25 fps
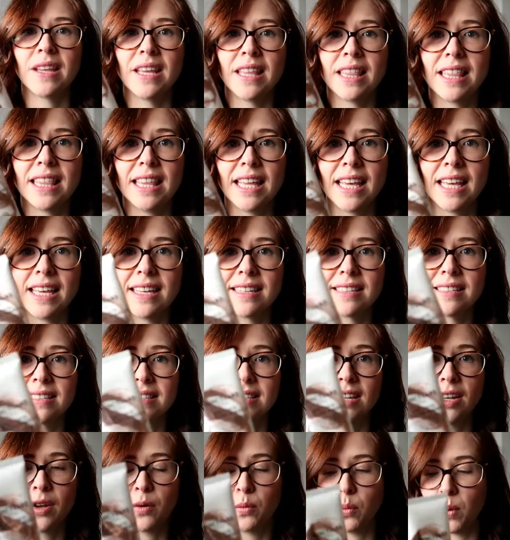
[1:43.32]

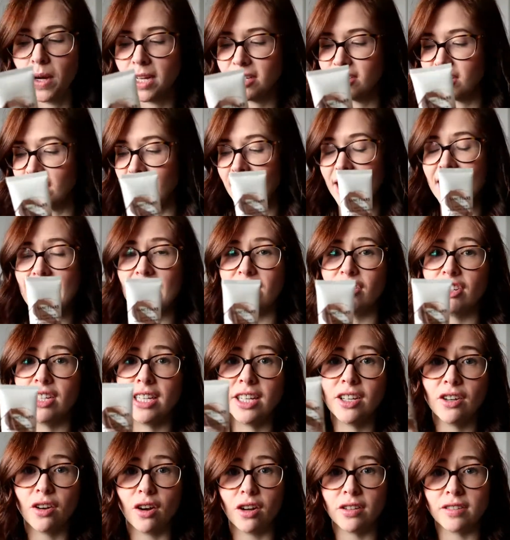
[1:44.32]
this, which I actually
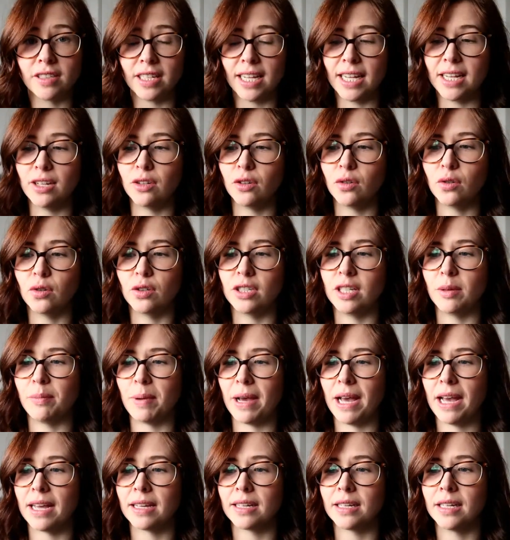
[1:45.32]
got it in a goodie
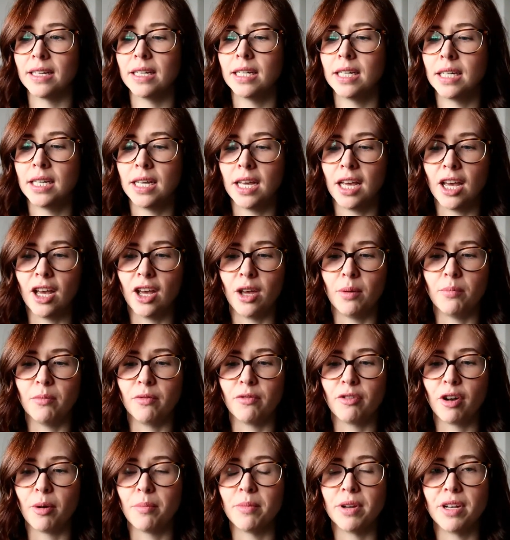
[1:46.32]
bag
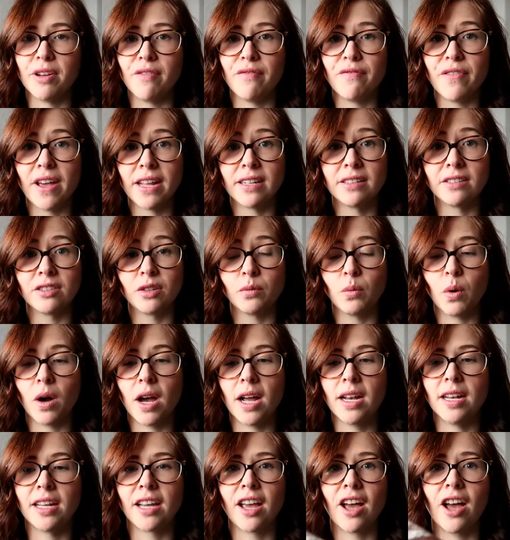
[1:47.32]
from an event a
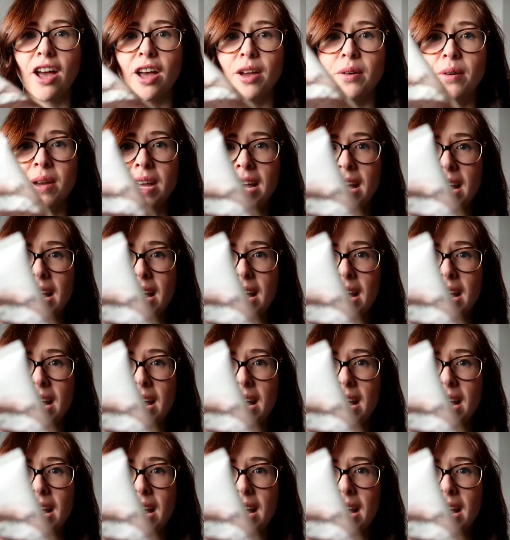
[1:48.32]
while ago,